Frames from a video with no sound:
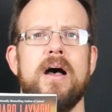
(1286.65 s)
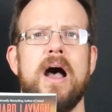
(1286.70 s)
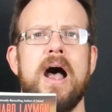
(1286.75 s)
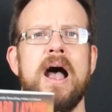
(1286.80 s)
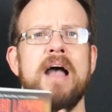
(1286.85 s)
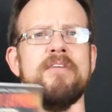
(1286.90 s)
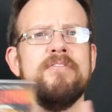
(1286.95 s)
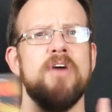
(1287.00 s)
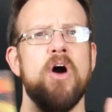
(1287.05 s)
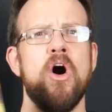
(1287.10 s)

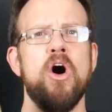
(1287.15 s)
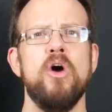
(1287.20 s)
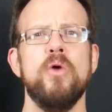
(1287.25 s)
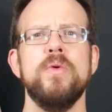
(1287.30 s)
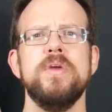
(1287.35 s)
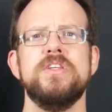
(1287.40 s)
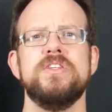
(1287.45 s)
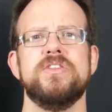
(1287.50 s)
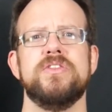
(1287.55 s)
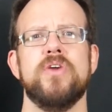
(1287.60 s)
I've
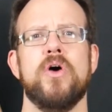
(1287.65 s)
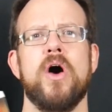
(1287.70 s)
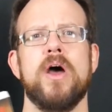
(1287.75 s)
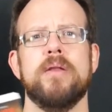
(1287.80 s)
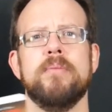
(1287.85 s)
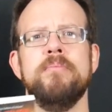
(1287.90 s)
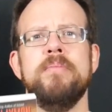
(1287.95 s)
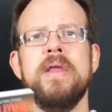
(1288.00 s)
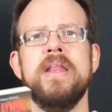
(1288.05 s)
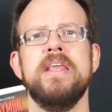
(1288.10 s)
always
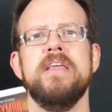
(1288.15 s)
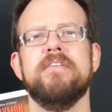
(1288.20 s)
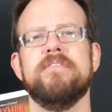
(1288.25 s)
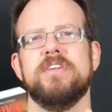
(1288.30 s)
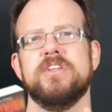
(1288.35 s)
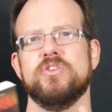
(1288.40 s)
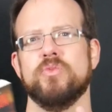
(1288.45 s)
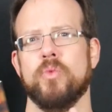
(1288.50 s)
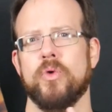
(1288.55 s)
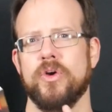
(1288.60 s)
thought many of
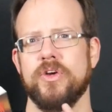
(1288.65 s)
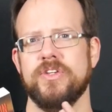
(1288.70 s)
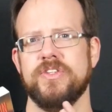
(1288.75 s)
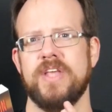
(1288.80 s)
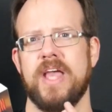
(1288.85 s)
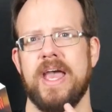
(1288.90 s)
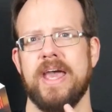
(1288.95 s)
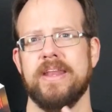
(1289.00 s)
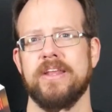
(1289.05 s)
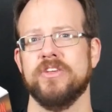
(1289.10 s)
his works
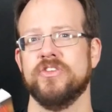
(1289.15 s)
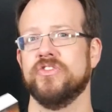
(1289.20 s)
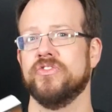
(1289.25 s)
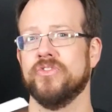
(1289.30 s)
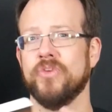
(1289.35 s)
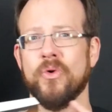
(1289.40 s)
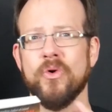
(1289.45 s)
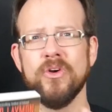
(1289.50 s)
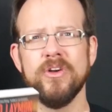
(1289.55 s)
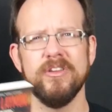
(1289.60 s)
had a
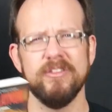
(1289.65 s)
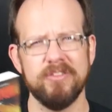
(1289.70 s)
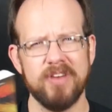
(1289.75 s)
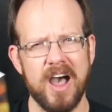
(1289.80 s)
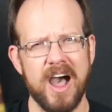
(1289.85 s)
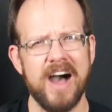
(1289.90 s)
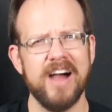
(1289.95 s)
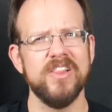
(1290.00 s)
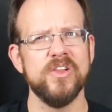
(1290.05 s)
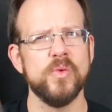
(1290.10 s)
sort of
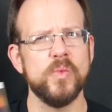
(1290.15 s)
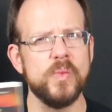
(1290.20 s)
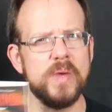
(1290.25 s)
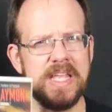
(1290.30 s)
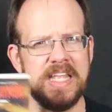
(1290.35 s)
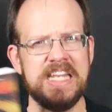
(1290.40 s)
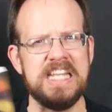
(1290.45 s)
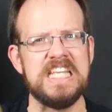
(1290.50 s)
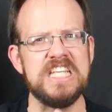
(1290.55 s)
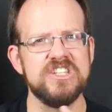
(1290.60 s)

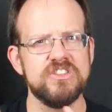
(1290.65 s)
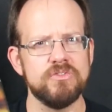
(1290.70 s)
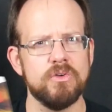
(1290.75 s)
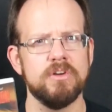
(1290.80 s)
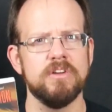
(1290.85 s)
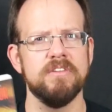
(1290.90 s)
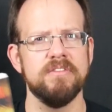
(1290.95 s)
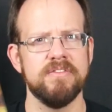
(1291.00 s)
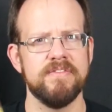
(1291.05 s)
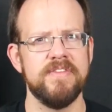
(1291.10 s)
Halloweeny
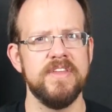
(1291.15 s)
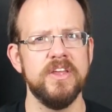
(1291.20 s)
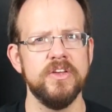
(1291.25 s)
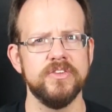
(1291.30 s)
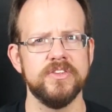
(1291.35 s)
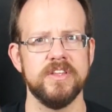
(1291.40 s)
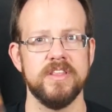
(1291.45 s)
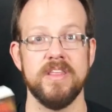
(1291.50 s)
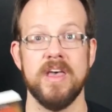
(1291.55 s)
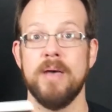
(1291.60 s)
sort of
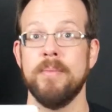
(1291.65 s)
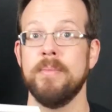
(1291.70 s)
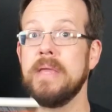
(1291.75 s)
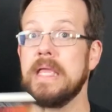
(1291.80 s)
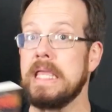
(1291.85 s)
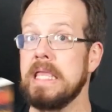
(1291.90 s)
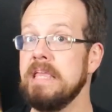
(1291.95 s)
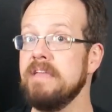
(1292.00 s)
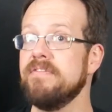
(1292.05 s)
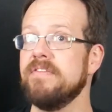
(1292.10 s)
feel to them,
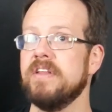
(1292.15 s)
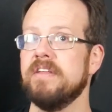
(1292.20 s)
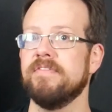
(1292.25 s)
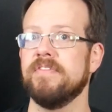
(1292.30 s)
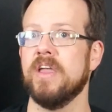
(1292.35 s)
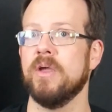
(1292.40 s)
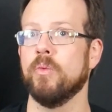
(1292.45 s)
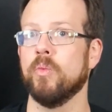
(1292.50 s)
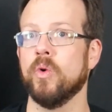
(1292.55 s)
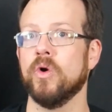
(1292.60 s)
even if
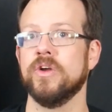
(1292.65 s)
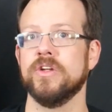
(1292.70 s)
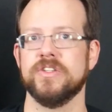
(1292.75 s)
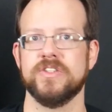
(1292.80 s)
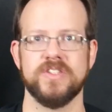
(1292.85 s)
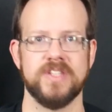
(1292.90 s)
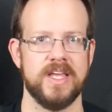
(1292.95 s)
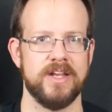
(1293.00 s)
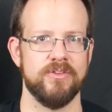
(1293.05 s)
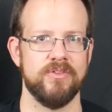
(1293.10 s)
they weren't
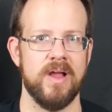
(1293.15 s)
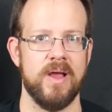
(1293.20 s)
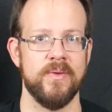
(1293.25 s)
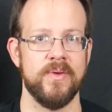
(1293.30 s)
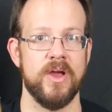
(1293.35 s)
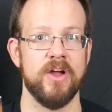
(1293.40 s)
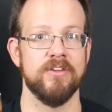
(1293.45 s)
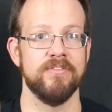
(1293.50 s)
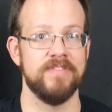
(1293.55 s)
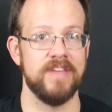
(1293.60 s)
set
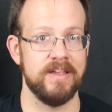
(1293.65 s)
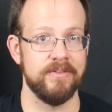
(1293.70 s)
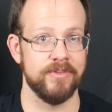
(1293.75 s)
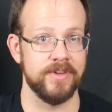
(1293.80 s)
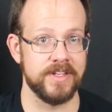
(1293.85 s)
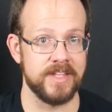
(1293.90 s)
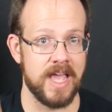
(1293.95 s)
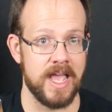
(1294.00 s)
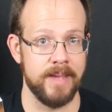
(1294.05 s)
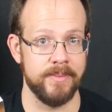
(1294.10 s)
around our
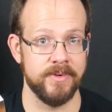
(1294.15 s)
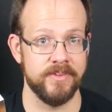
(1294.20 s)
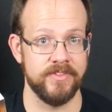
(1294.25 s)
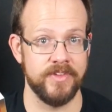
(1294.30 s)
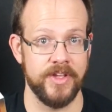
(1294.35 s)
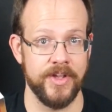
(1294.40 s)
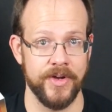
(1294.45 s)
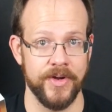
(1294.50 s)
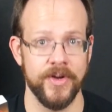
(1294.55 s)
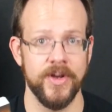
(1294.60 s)
favorite time of
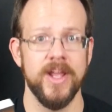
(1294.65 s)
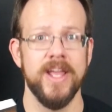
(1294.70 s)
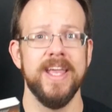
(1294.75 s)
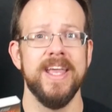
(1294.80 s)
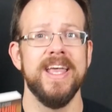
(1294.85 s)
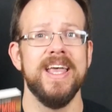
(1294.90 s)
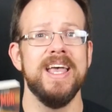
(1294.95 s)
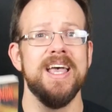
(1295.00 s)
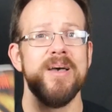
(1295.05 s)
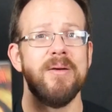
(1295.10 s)
year.
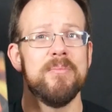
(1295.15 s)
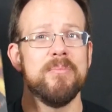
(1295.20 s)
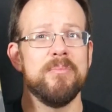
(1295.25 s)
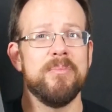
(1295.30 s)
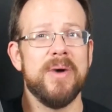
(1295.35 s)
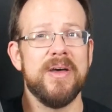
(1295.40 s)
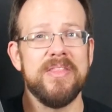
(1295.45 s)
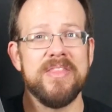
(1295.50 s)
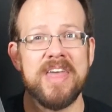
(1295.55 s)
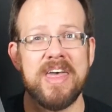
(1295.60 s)

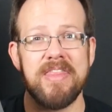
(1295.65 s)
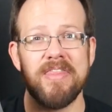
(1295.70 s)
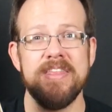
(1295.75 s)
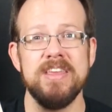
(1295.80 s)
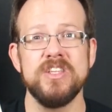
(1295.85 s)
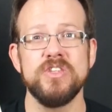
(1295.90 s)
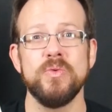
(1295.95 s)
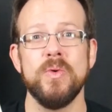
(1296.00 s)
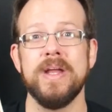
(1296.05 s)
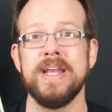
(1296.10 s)
But that
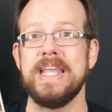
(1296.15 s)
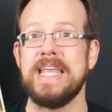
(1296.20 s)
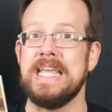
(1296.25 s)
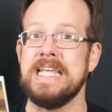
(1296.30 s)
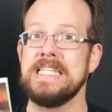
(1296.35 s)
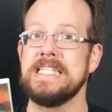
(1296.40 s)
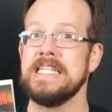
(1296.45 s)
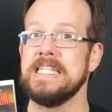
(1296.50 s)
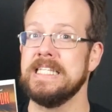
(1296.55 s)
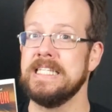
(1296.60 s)
this one
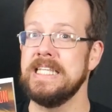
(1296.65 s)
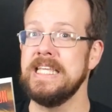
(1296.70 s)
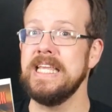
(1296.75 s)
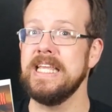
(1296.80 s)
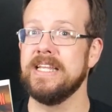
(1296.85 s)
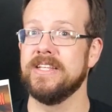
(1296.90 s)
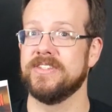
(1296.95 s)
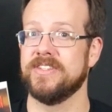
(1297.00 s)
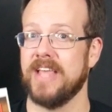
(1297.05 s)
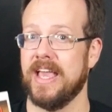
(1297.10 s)
is
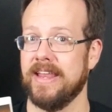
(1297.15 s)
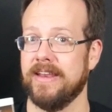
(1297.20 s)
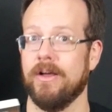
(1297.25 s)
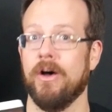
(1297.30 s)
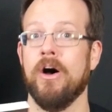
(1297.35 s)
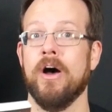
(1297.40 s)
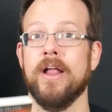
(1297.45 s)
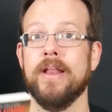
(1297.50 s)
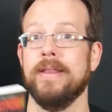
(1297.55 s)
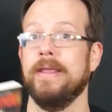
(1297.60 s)
indeed set
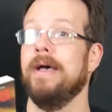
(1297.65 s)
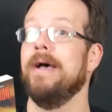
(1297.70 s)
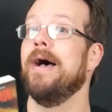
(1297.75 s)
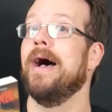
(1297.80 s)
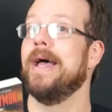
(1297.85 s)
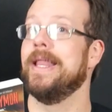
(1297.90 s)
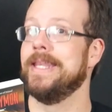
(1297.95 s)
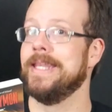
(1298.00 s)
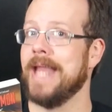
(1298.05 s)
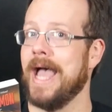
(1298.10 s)
on
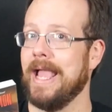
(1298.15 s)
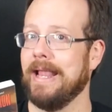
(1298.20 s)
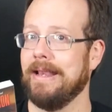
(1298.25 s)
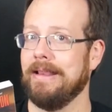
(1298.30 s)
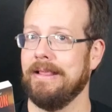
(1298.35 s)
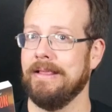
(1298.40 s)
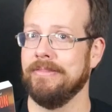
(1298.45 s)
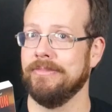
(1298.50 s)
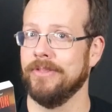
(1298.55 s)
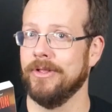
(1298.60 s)
A Night
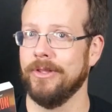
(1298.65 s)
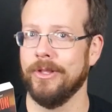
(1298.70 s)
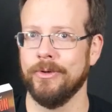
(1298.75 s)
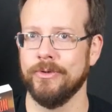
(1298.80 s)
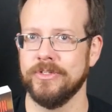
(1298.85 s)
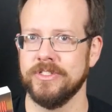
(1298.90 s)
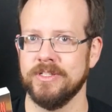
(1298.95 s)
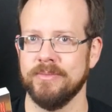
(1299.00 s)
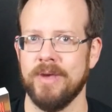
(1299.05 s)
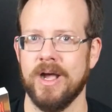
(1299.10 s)
in the
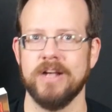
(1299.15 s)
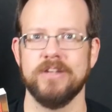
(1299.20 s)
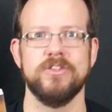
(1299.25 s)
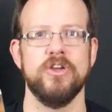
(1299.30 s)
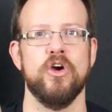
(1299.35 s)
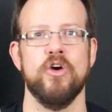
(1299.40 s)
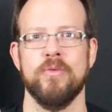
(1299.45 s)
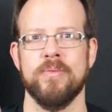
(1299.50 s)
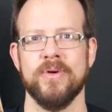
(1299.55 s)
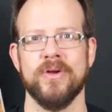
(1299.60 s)
Lonesome
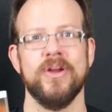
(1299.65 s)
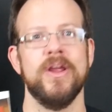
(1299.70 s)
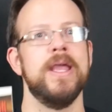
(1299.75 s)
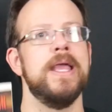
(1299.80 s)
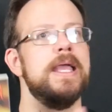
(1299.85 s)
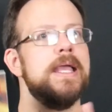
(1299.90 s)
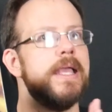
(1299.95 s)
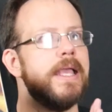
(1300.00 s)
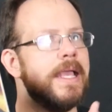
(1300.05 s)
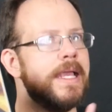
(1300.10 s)
October,
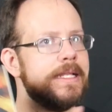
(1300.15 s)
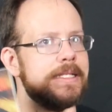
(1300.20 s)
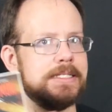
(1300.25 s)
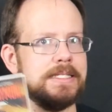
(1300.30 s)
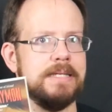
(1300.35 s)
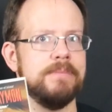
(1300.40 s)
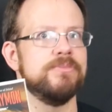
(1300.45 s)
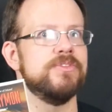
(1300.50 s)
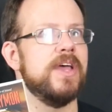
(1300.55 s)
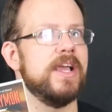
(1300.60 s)
it
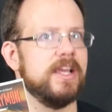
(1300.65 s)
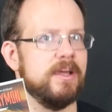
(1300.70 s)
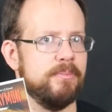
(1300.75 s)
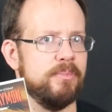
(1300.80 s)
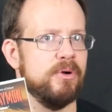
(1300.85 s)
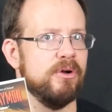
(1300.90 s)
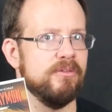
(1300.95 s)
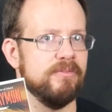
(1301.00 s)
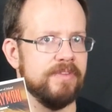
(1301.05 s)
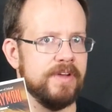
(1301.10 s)
seems like a
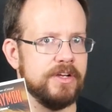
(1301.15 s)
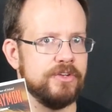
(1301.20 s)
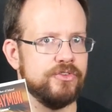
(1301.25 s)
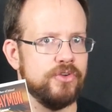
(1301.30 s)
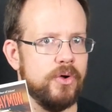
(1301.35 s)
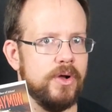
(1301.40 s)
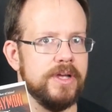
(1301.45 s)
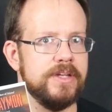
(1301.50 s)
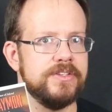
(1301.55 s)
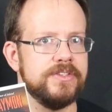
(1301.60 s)
perfect
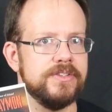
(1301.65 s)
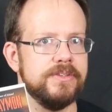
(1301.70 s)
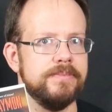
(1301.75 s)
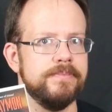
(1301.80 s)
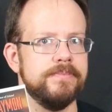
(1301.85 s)
choice.